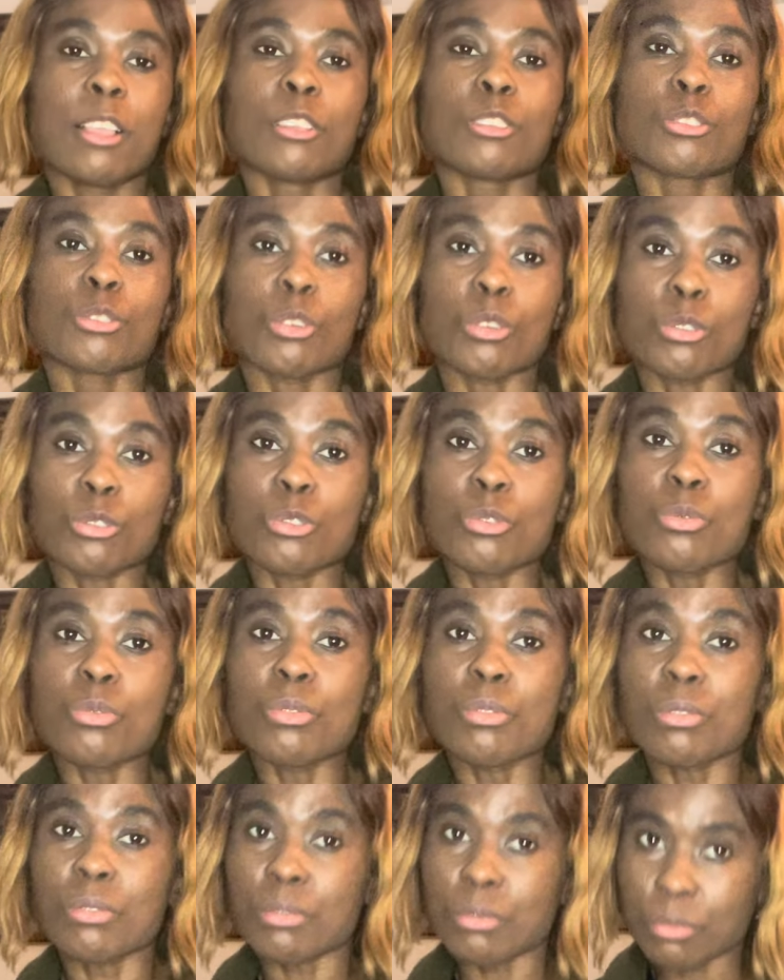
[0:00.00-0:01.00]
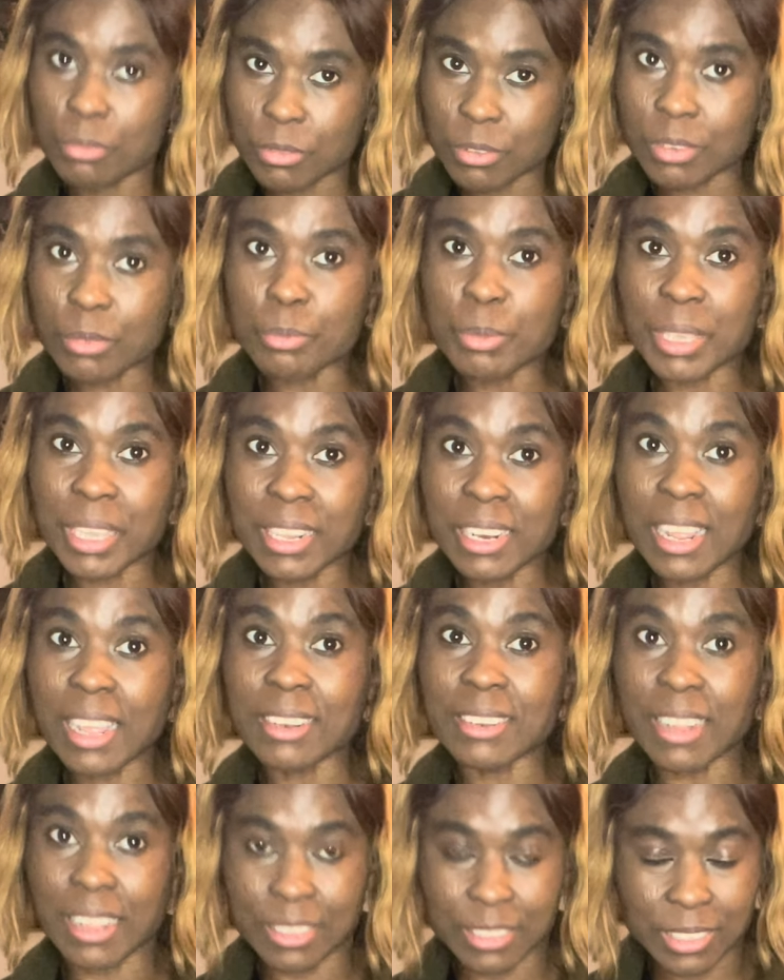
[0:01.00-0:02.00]
So you be
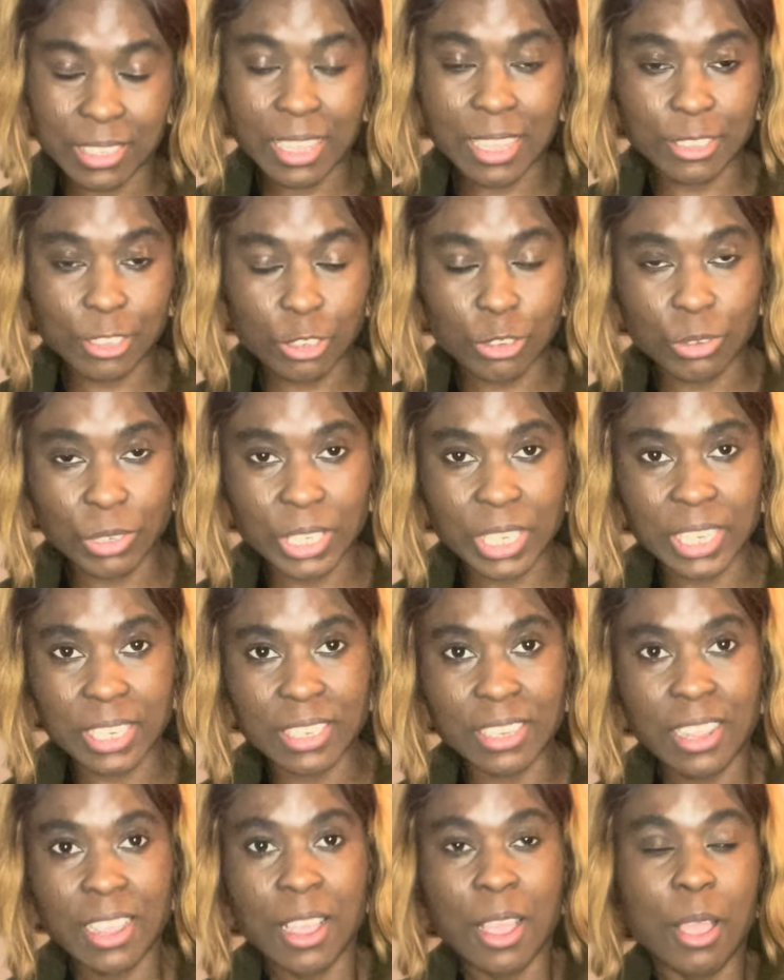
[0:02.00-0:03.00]
glad that yes, you did.